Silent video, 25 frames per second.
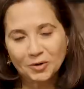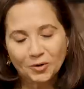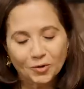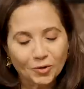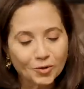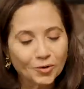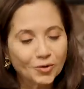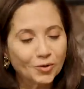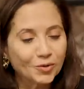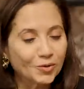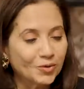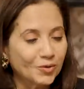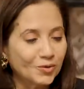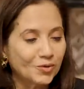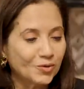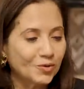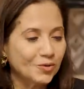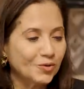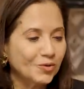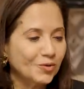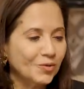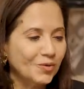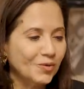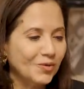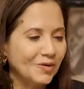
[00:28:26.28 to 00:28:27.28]

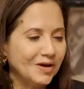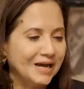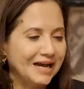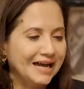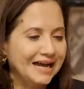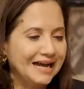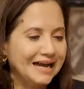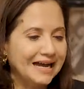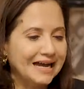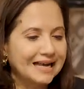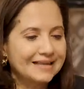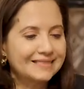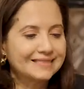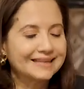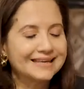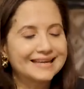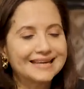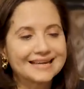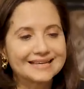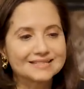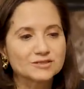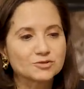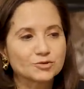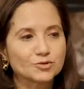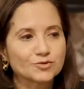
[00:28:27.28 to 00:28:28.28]
who I
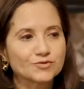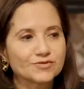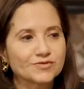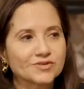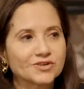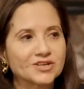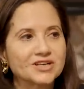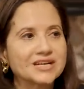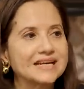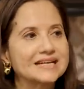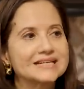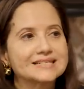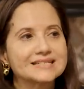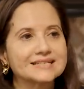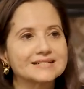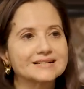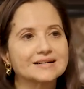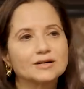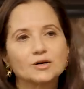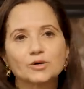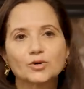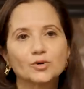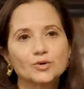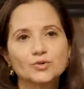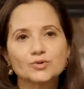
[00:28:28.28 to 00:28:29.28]
think has sort of created
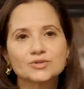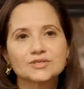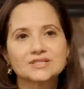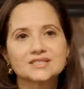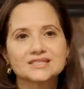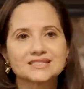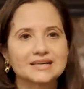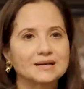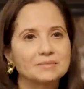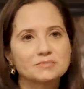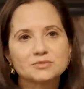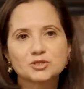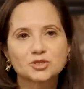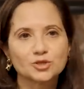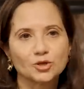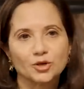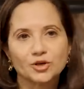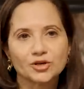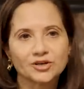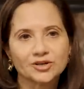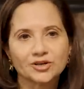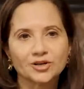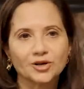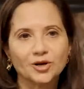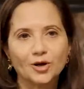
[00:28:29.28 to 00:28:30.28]
her own
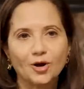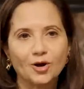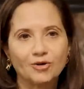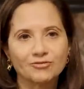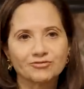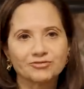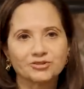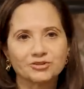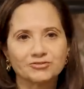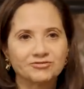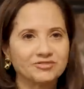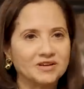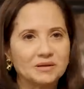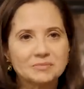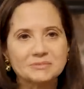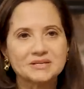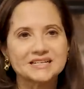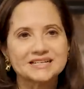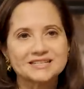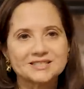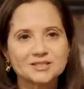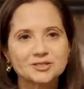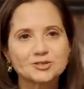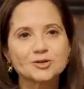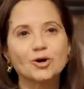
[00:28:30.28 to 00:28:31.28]
subgenre of the
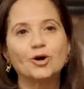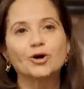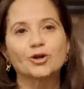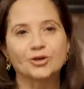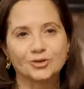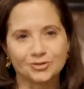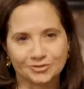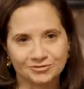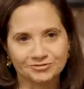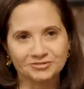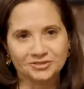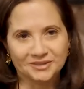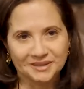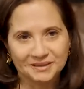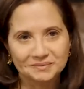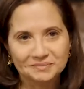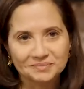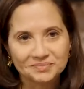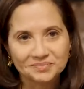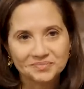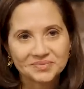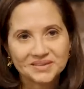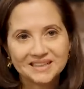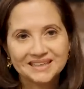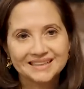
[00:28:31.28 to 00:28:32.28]
feminist horror film.
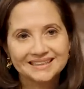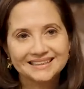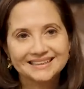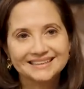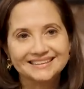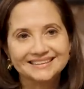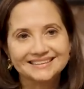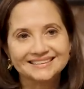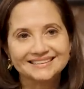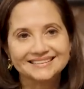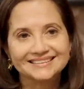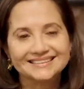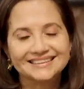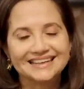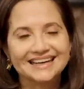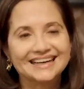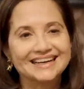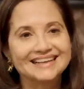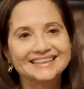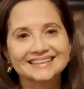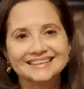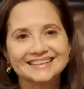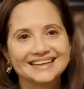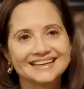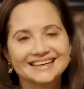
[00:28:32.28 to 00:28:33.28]

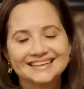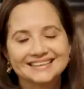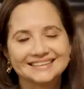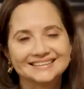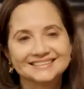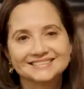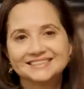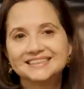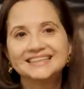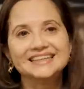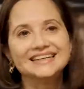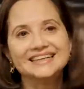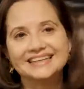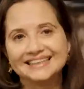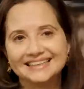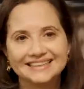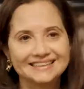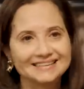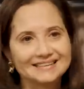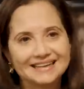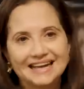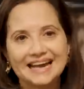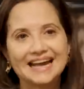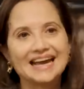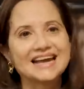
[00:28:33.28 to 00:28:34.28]
And
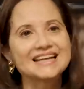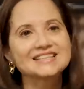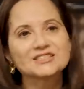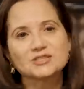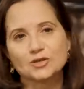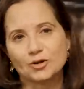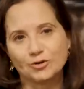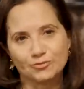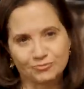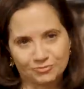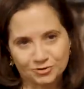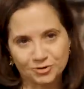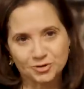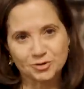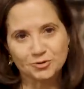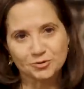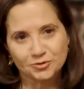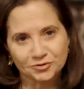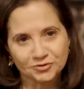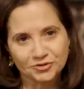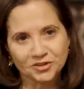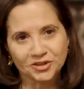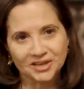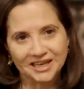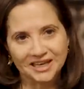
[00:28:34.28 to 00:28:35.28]
really, hats off to you for